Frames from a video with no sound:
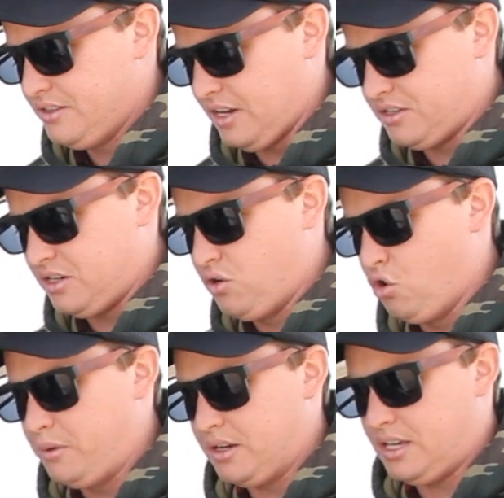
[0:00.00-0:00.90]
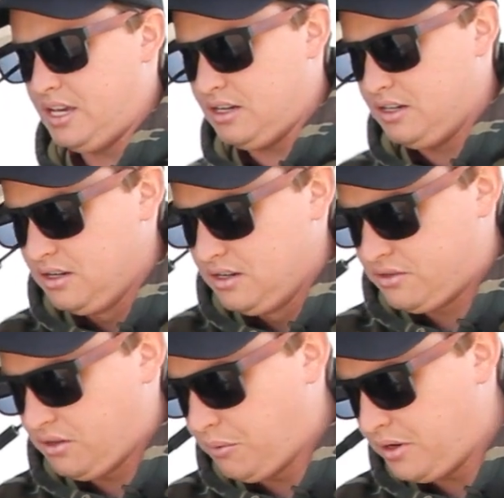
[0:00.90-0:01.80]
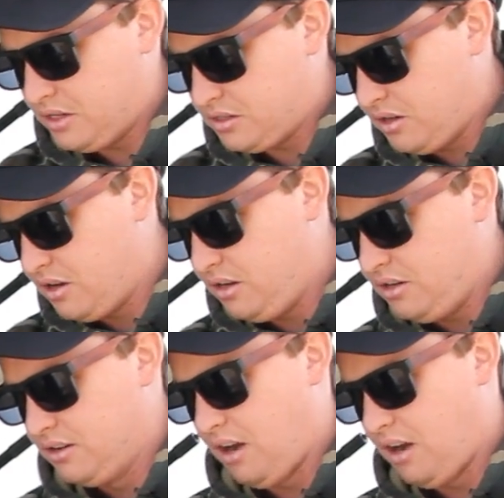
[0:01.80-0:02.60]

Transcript: actually a cool bit of kit. So what you do,